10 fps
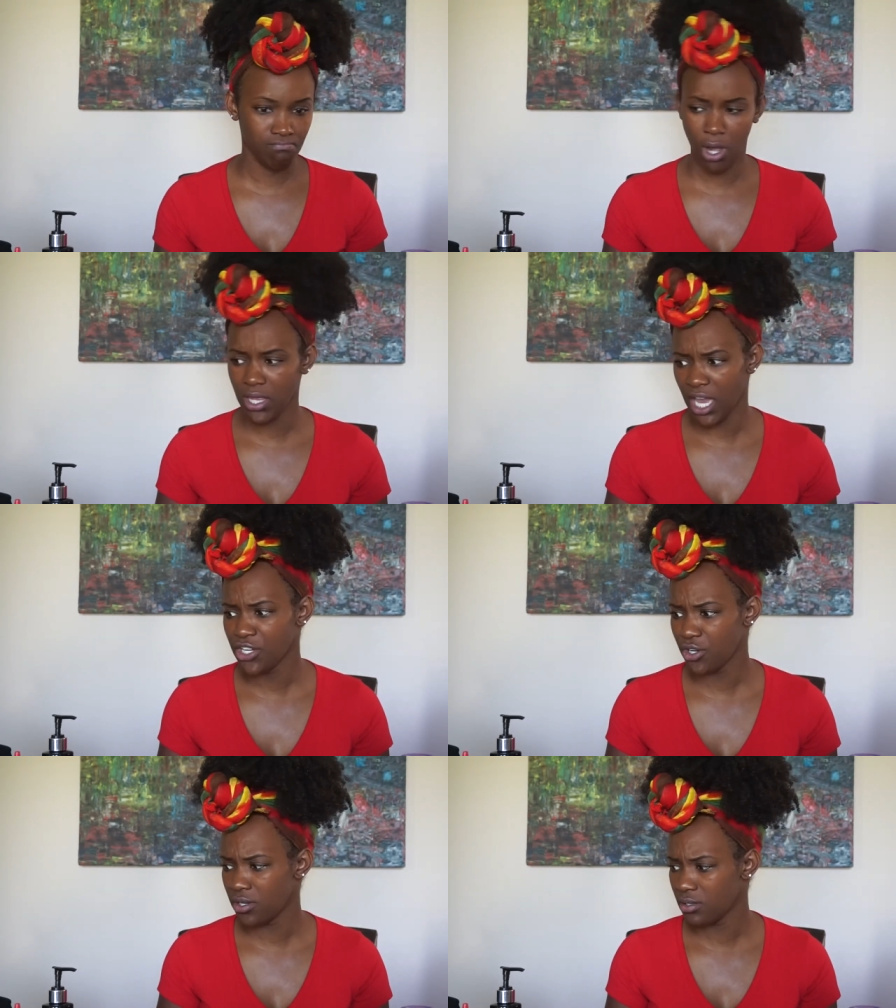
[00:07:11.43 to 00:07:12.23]
probably
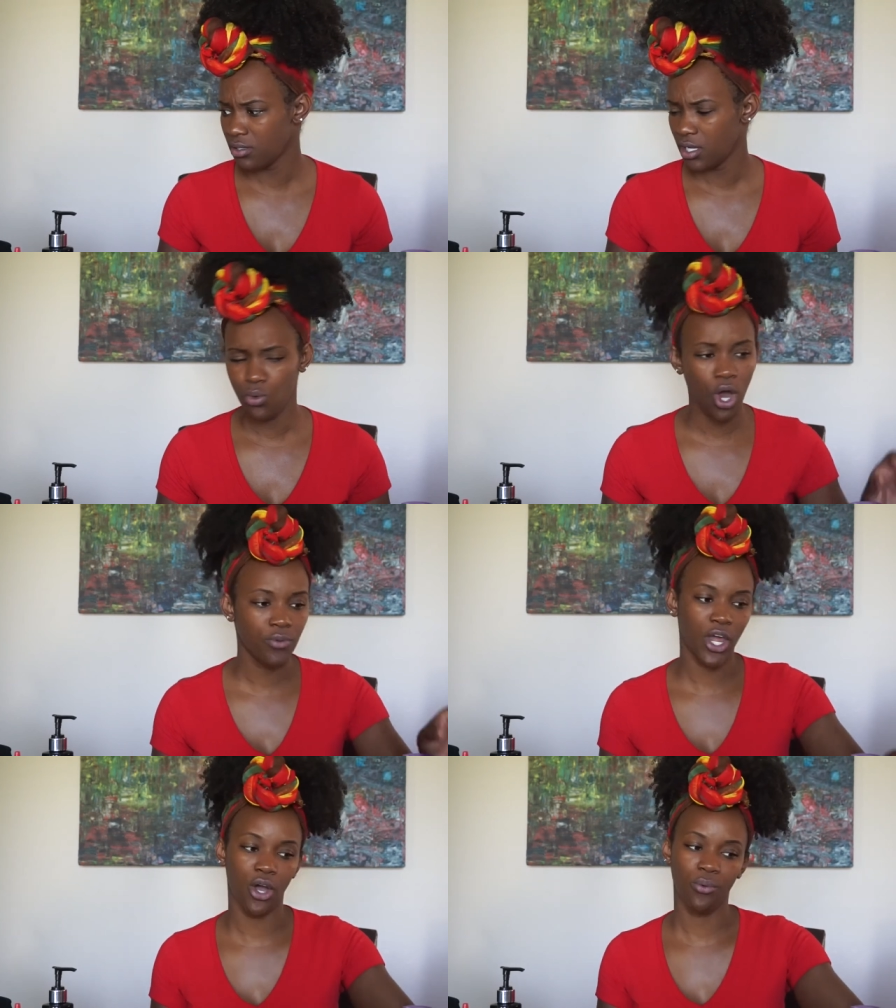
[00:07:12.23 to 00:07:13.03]
under,
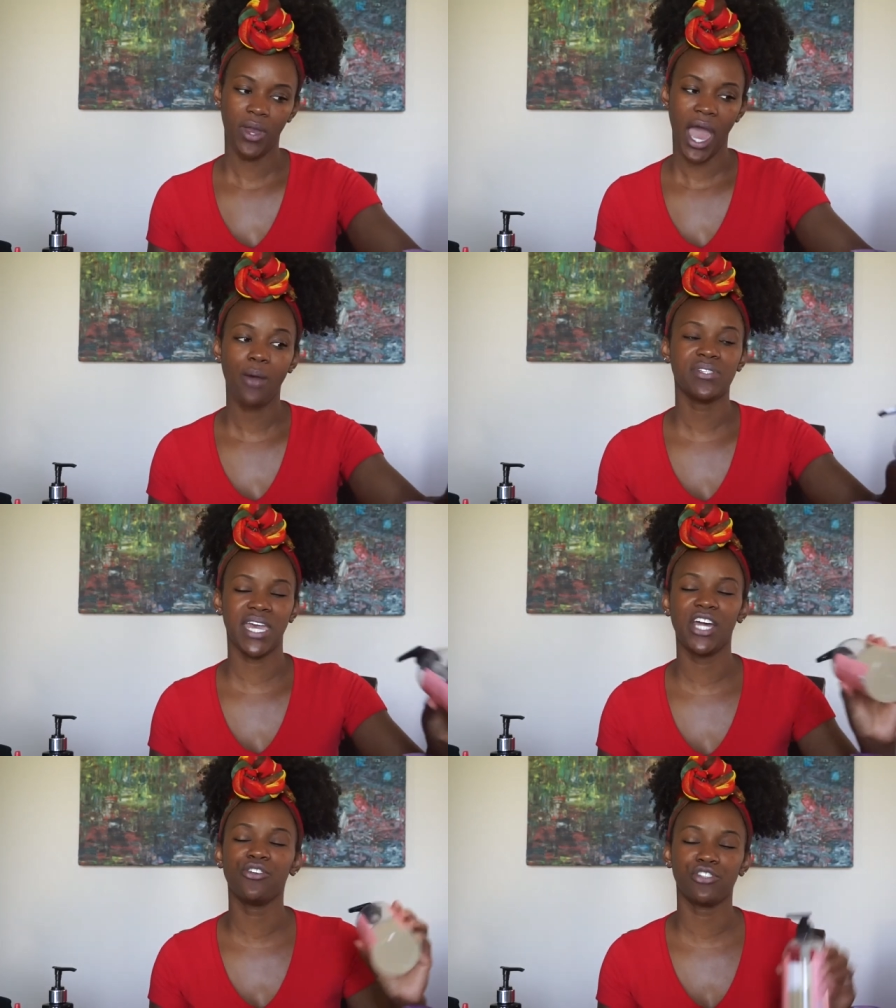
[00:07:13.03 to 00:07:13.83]
well no, I would
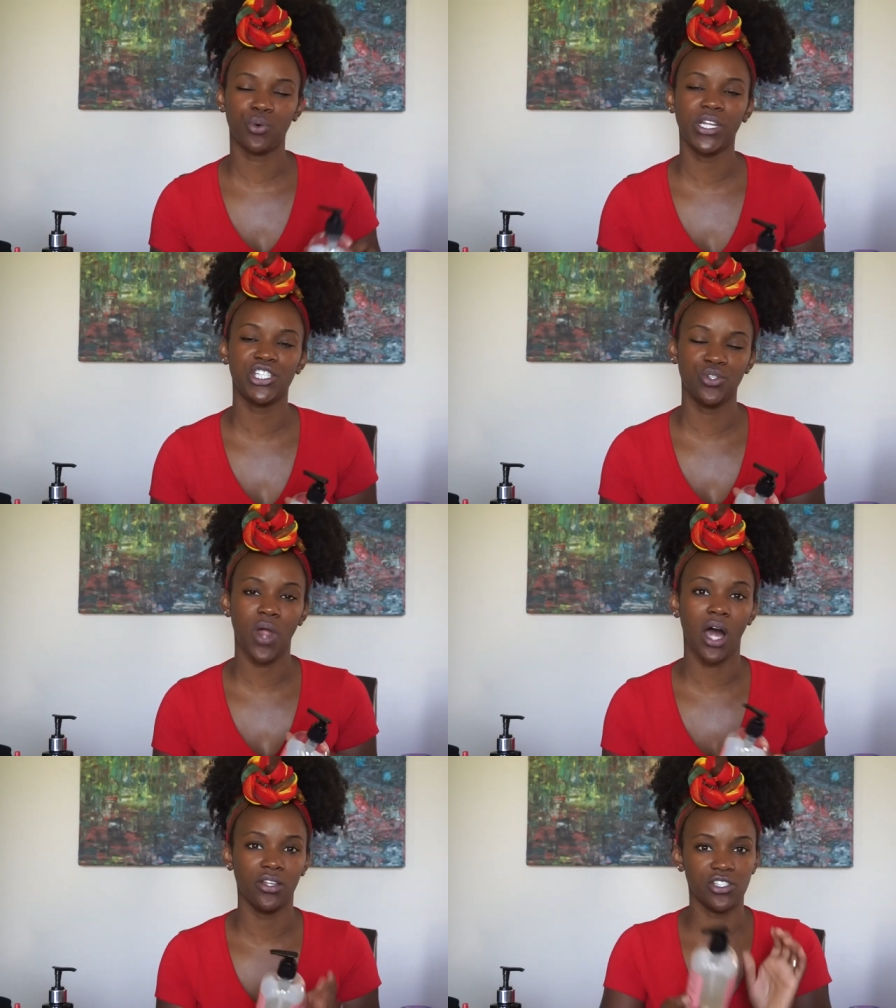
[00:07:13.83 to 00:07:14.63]
say under
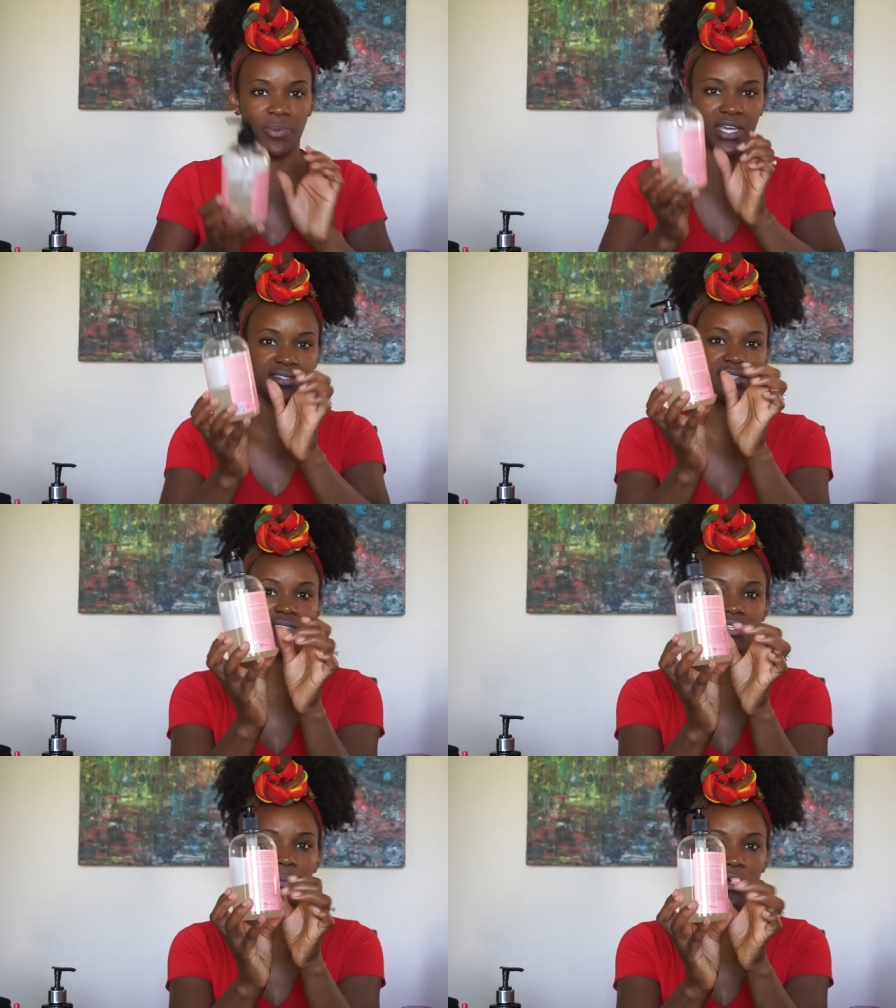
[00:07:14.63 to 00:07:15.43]
$22 because
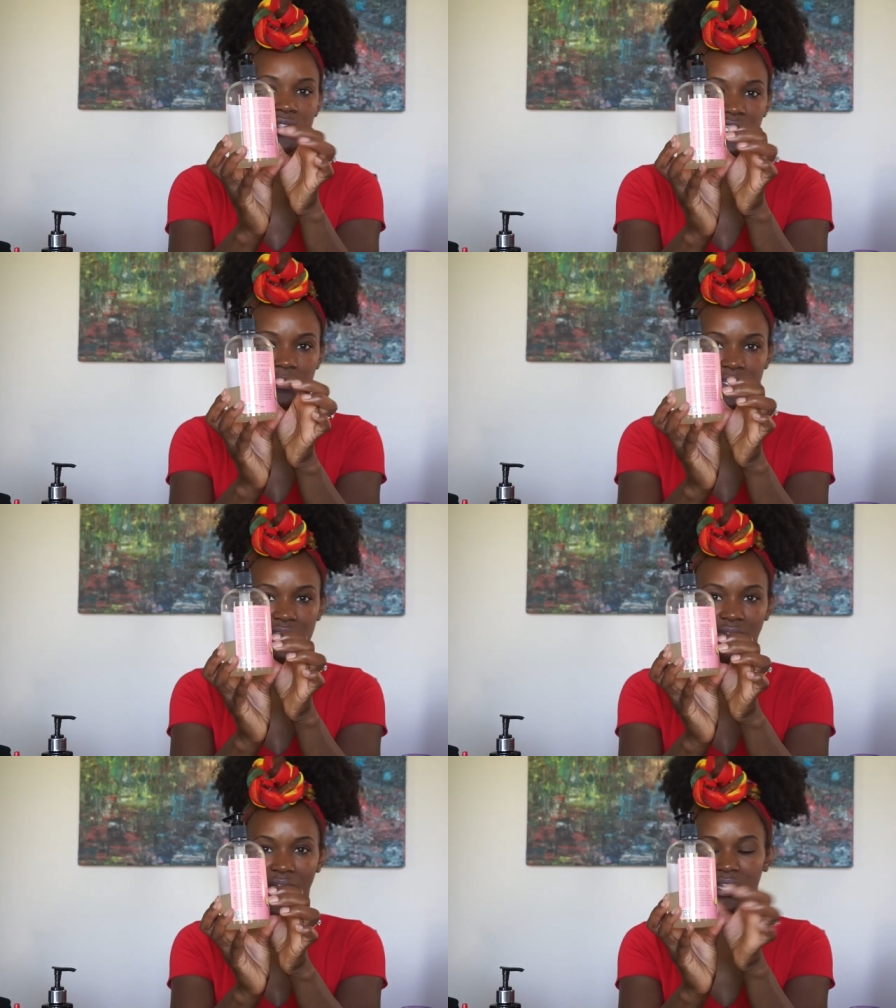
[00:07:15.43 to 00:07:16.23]
this is the most
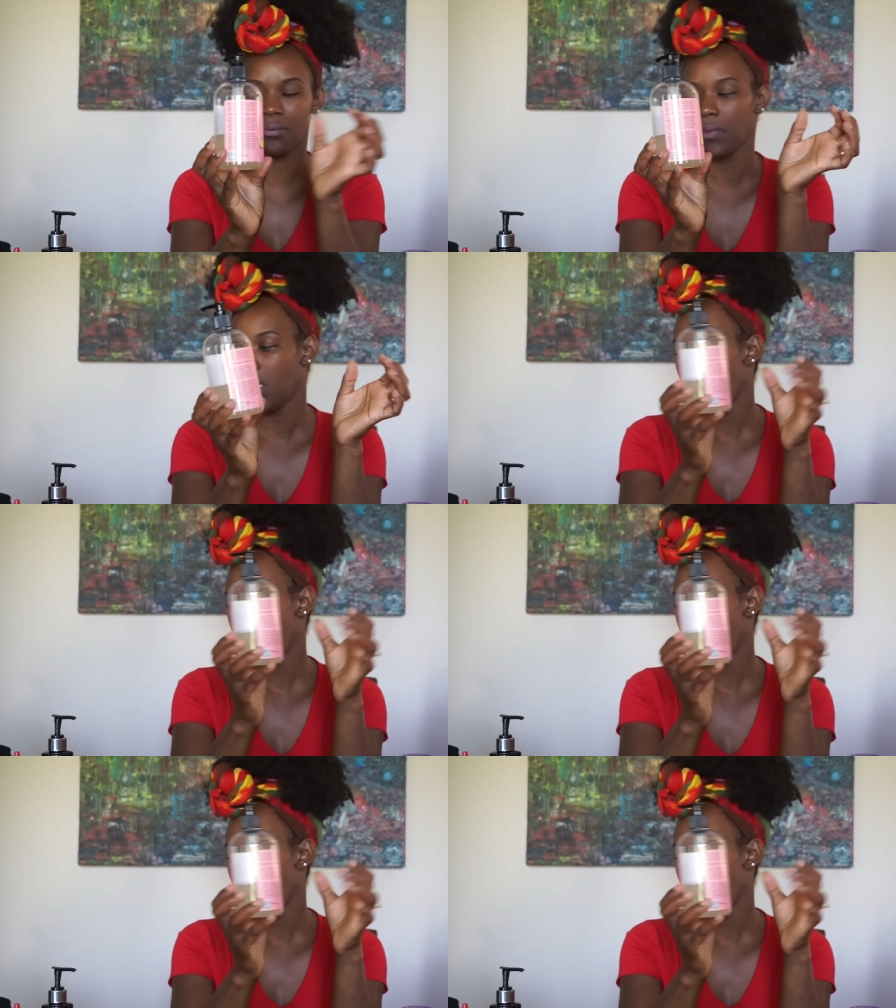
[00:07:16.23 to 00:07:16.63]
expensive item.